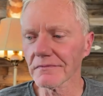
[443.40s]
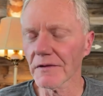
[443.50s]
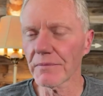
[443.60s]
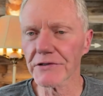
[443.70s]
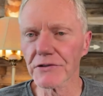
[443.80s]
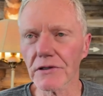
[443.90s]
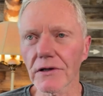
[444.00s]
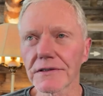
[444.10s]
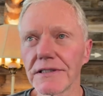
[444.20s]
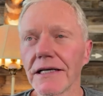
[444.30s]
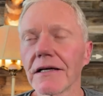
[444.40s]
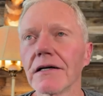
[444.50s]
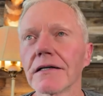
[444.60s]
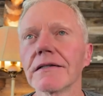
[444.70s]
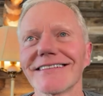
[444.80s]
Pastor Clark
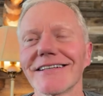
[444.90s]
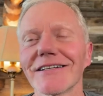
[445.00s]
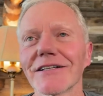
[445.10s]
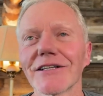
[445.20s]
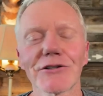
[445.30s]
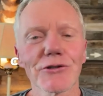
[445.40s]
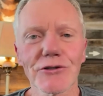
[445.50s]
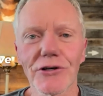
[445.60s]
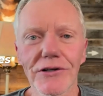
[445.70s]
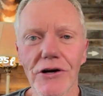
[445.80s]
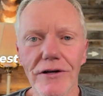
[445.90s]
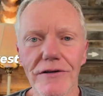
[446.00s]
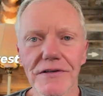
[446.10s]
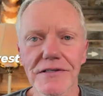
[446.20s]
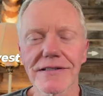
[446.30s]
Dinkong, a little church called
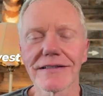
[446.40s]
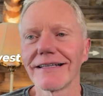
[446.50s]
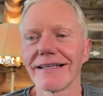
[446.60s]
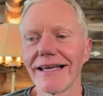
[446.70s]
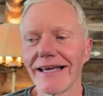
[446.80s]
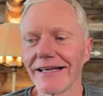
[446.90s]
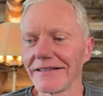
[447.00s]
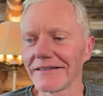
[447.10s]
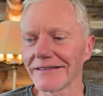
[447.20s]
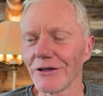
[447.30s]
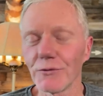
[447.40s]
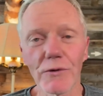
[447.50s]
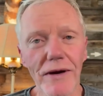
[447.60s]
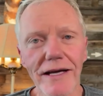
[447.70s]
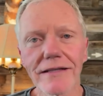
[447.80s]
Harvest. And we
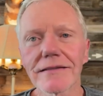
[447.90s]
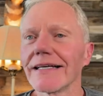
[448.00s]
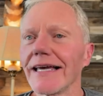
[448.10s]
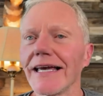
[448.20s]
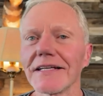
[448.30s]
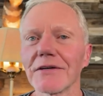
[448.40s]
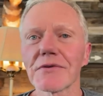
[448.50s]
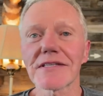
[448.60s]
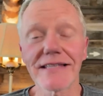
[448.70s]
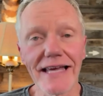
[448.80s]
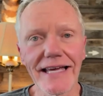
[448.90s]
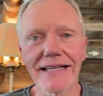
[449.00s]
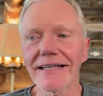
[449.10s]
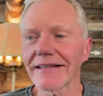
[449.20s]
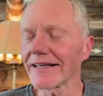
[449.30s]
went, and it was
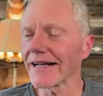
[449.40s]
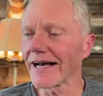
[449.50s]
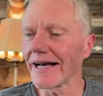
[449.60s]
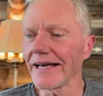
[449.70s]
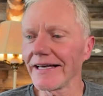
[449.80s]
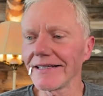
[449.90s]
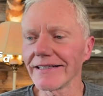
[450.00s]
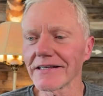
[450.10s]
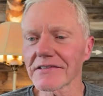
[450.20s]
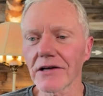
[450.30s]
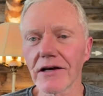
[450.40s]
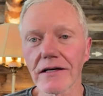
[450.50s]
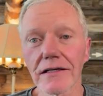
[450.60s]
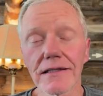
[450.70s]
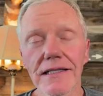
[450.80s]
then that I uh, saw a
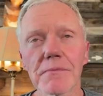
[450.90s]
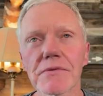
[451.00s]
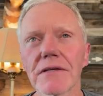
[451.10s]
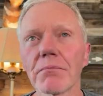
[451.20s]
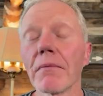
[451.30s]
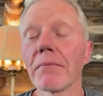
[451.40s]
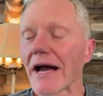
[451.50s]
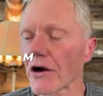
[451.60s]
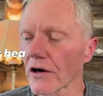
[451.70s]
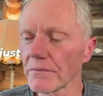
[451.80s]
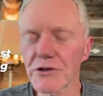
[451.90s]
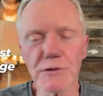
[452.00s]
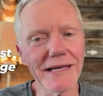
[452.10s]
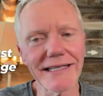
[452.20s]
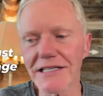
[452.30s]
glimpse. My heart
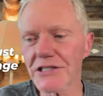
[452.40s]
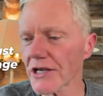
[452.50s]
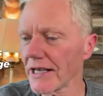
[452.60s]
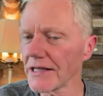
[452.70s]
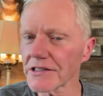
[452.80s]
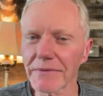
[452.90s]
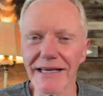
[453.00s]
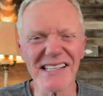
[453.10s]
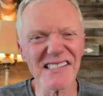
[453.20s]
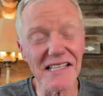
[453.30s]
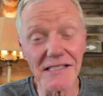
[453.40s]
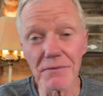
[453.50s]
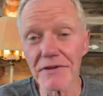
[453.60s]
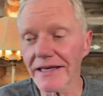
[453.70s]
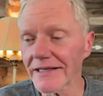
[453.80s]
just began to change. I began to see
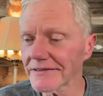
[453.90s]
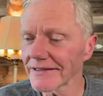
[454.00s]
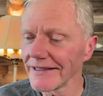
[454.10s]
some things.